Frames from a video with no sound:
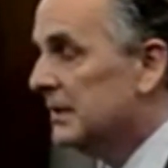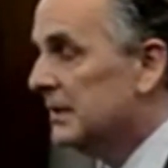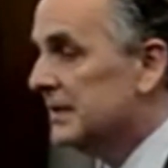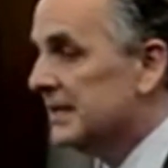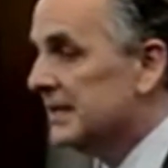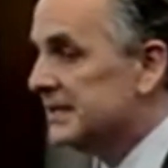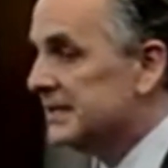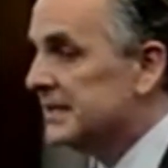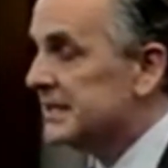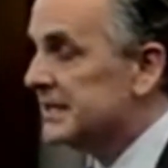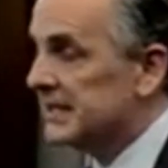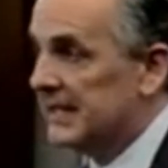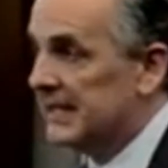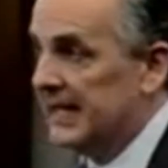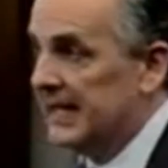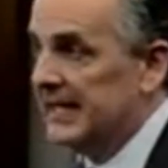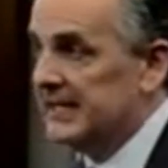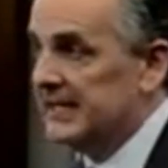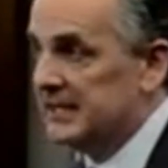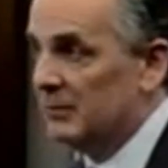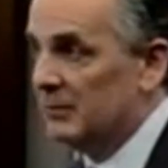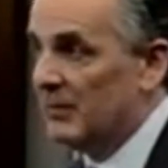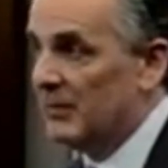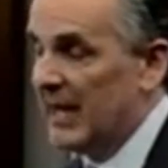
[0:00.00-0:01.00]
This is a
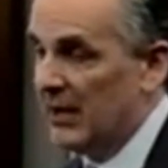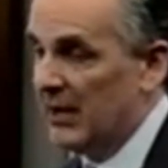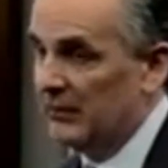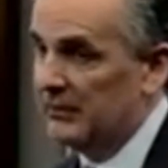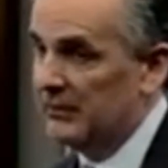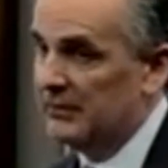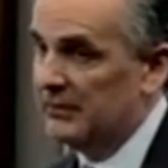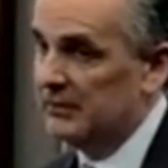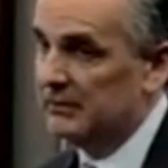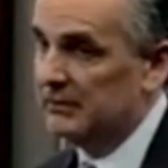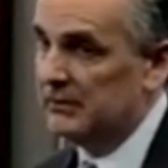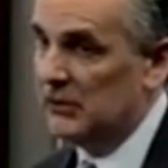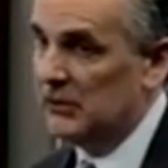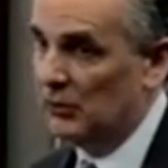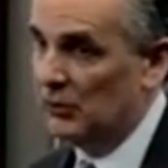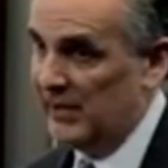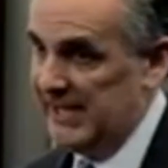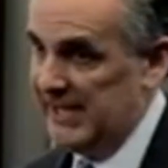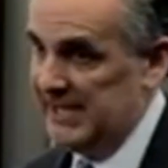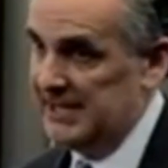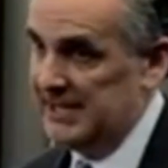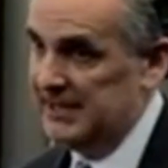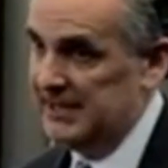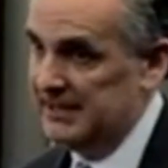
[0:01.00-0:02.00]
case about
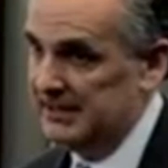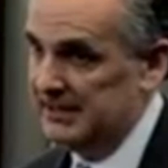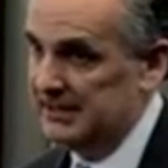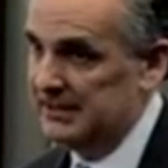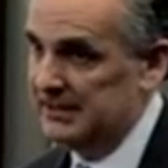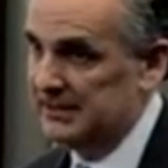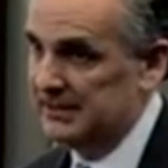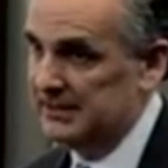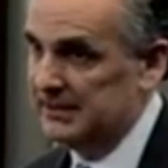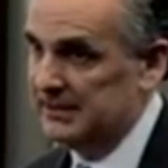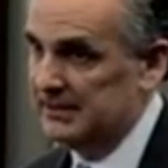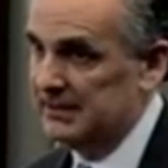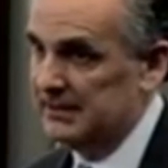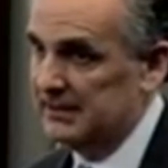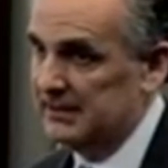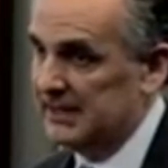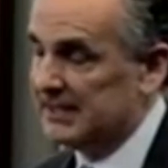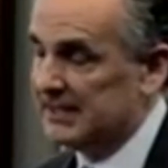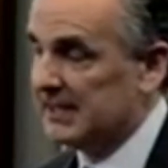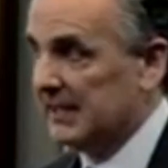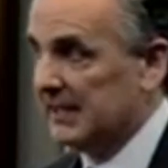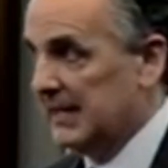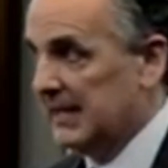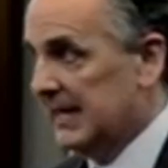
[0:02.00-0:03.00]
greed.
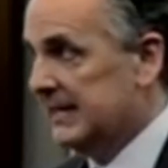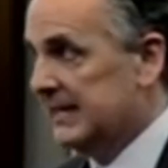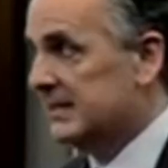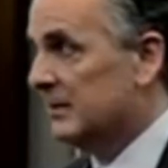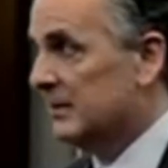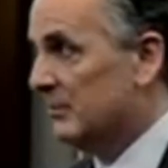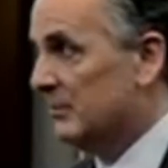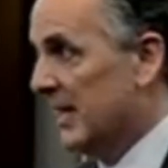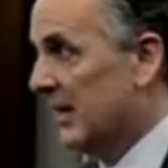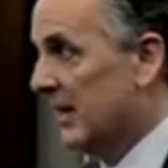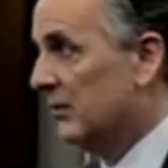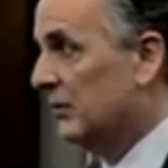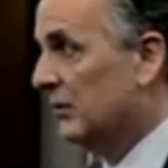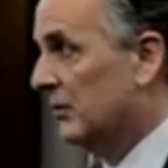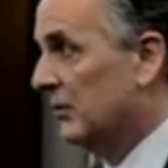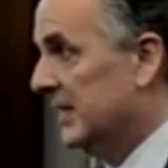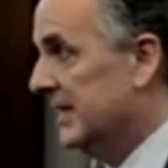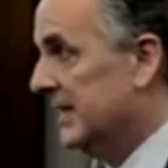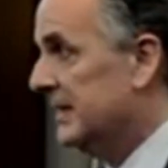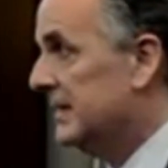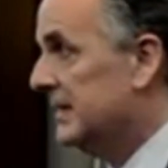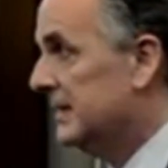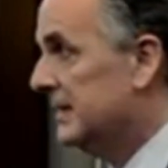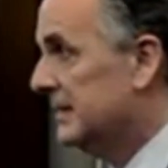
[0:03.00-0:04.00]
It's a case about
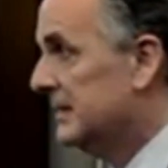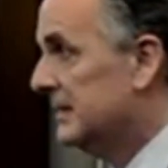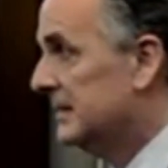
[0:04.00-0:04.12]
greed.